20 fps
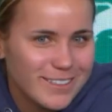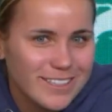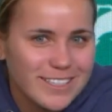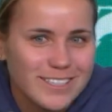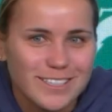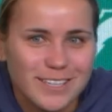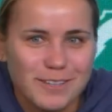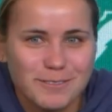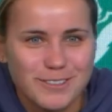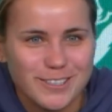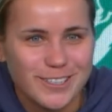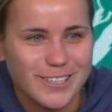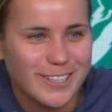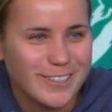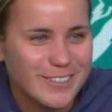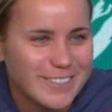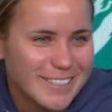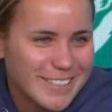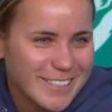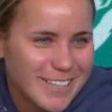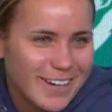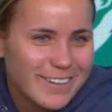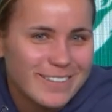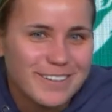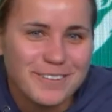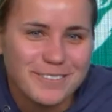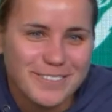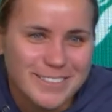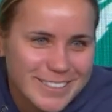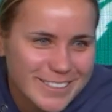Like, I want to close it out.
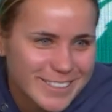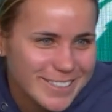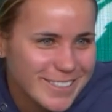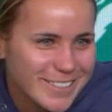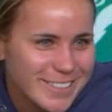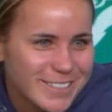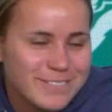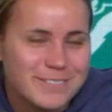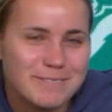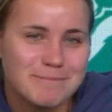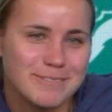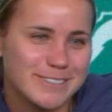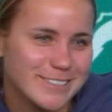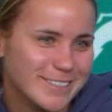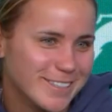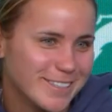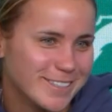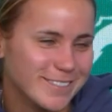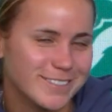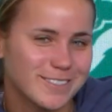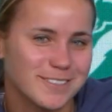I want to leave and be done.